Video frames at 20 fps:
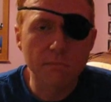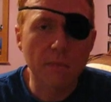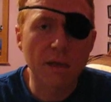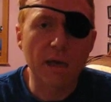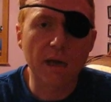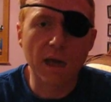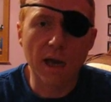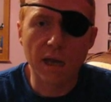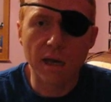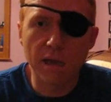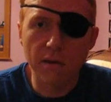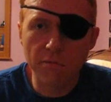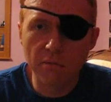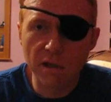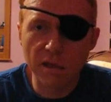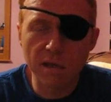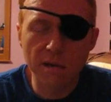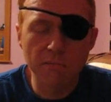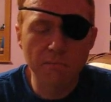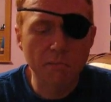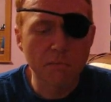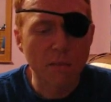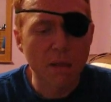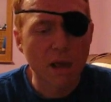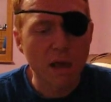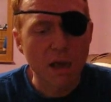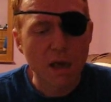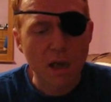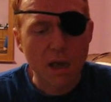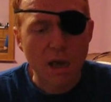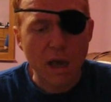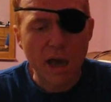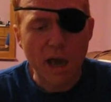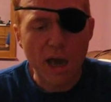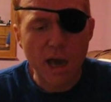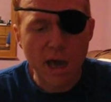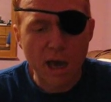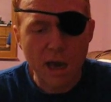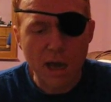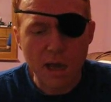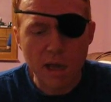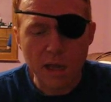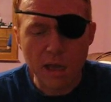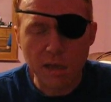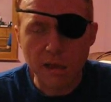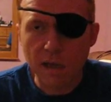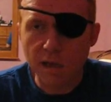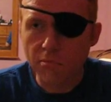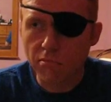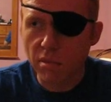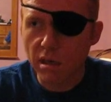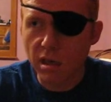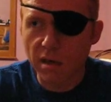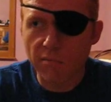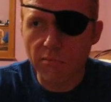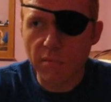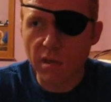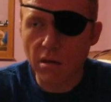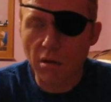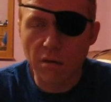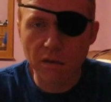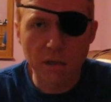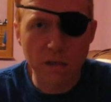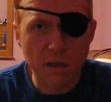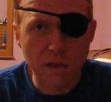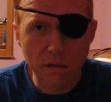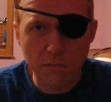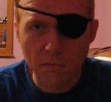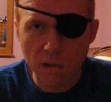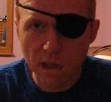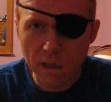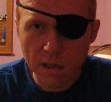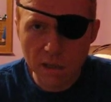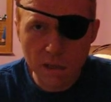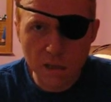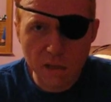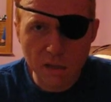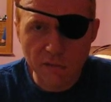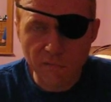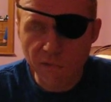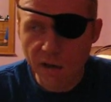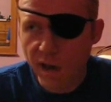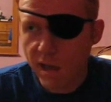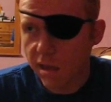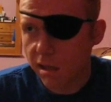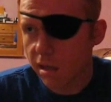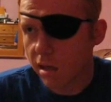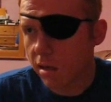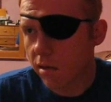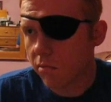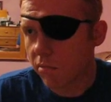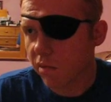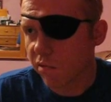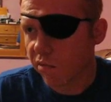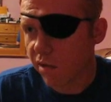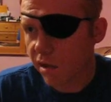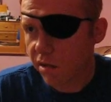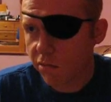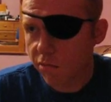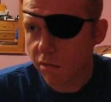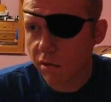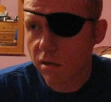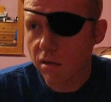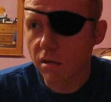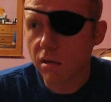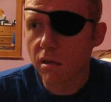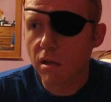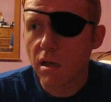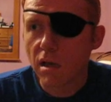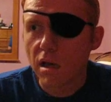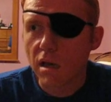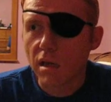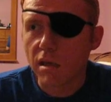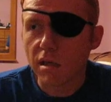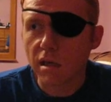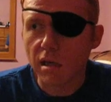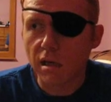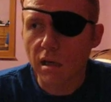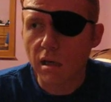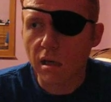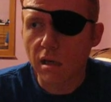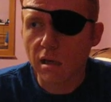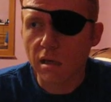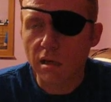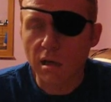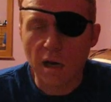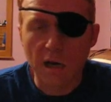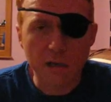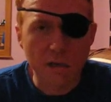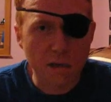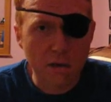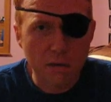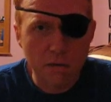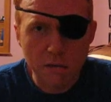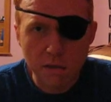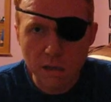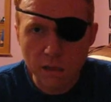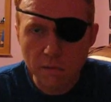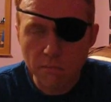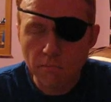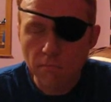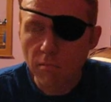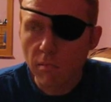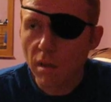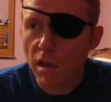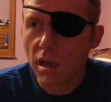I got in with him, and they'd been giving me all these other medicines, the Valium, the Flexerol, the Oxycodone,